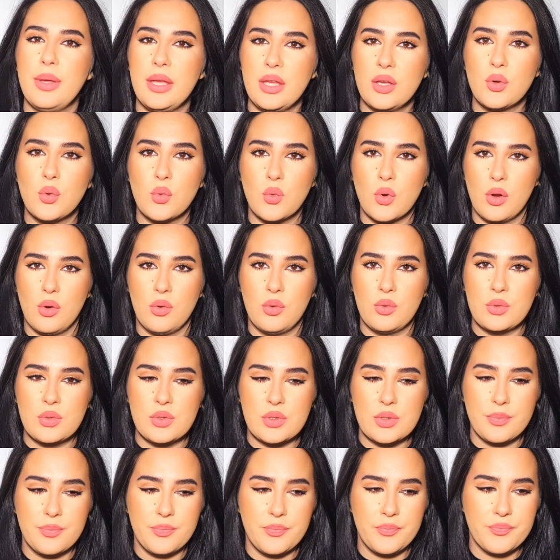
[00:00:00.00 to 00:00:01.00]
pink
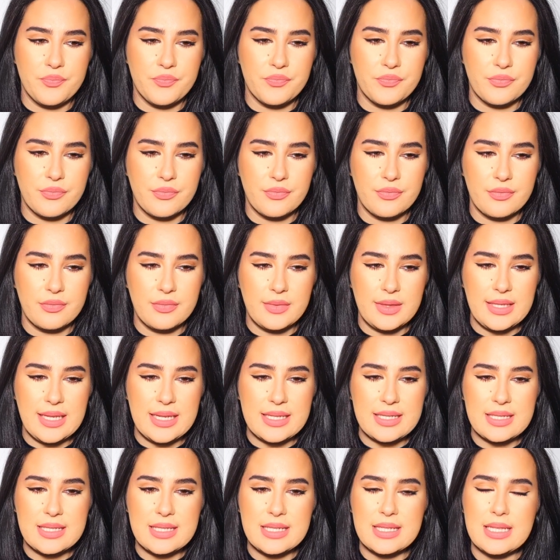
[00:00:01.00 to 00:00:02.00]
rose,
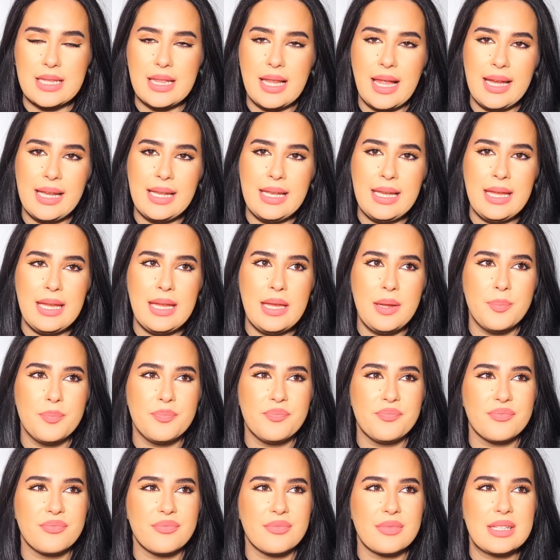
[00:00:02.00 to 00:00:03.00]
that's slightly
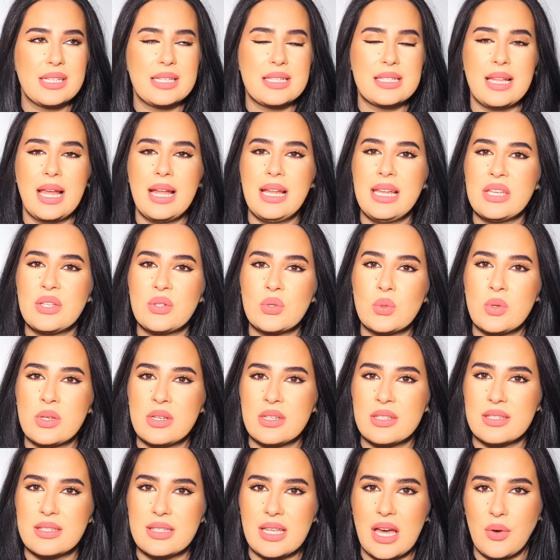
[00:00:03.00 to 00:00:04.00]
sweet
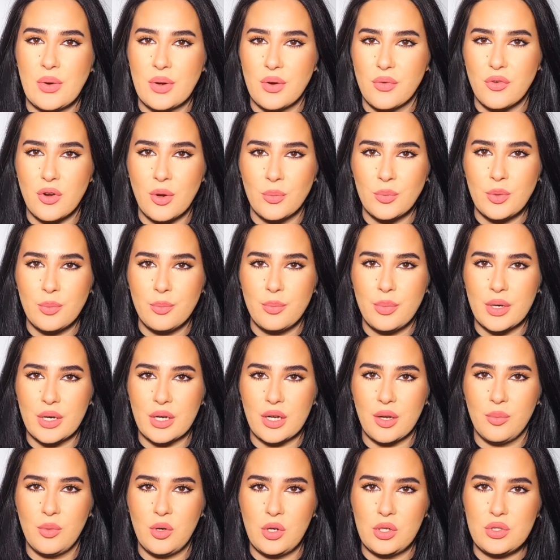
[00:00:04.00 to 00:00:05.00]
and sour from the
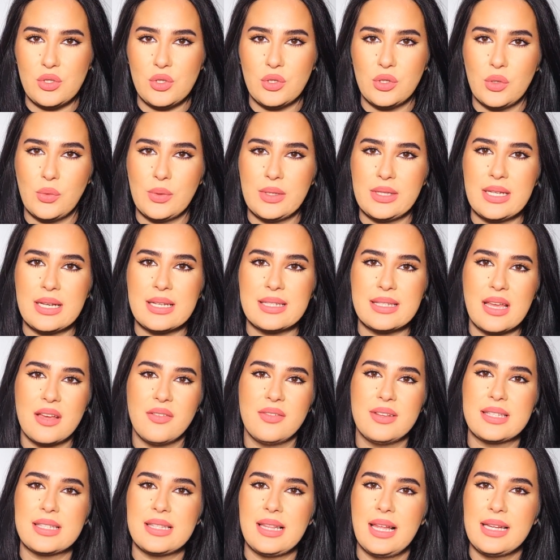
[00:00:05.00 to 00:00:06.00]
bergamot. You know, it does
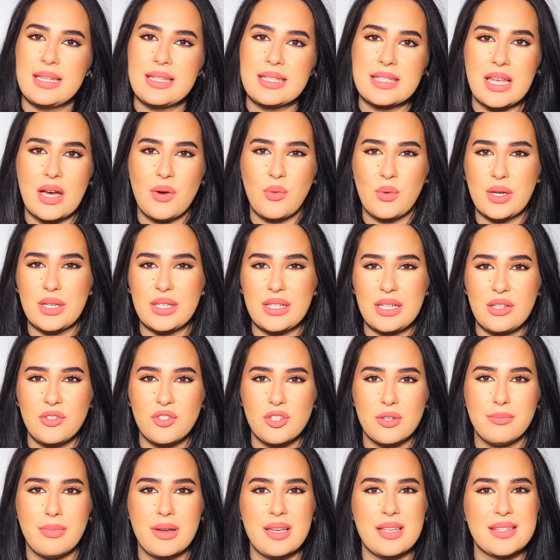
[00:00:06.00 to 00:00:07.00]
have a slight sour
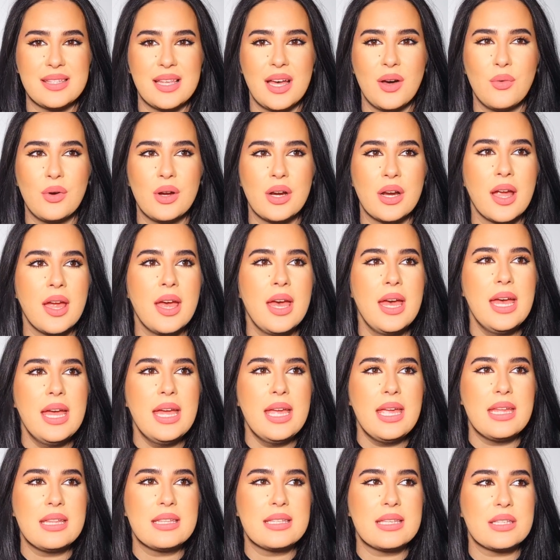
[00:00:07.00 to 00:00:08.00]
tinge, and by sour,
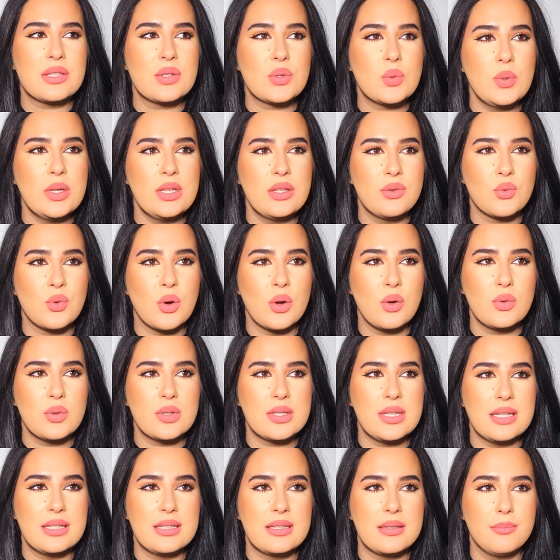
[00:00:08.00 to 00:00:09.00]
it's a sweet
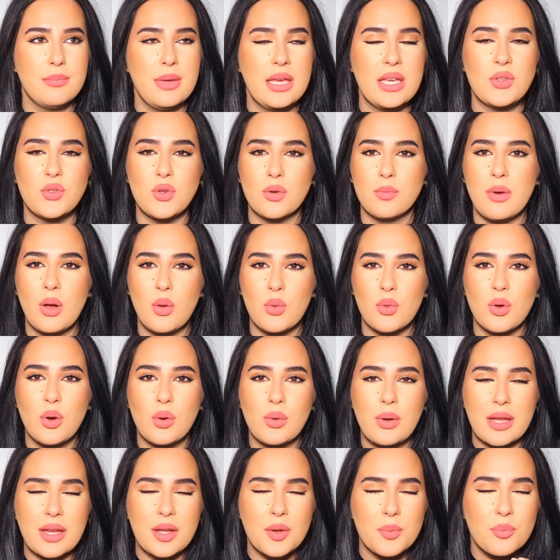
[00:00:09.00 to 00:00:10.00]
rose that makes your mouth
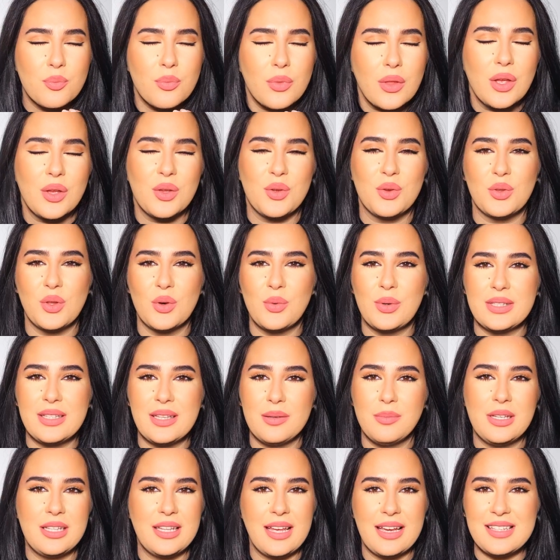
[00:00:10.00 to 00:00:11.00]
go like, you know what
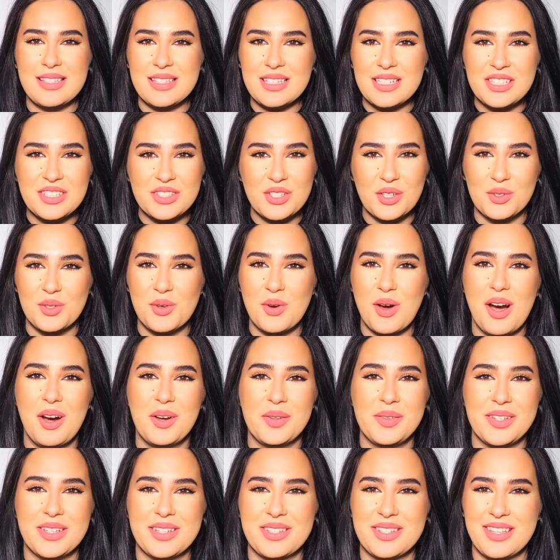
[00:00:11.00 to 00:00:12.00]
I mean. I still don't know
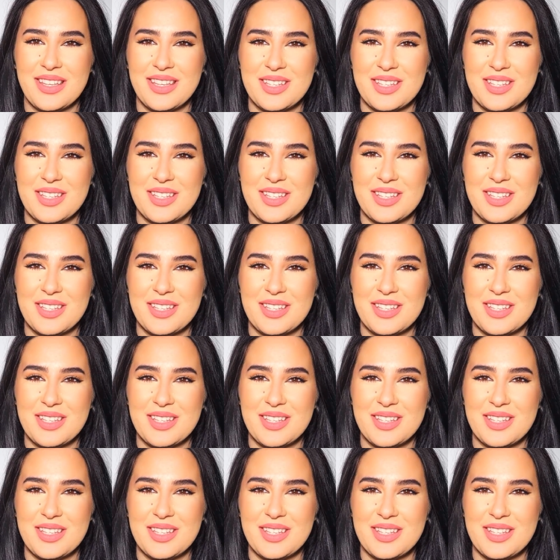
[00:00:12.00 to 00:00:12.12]
how this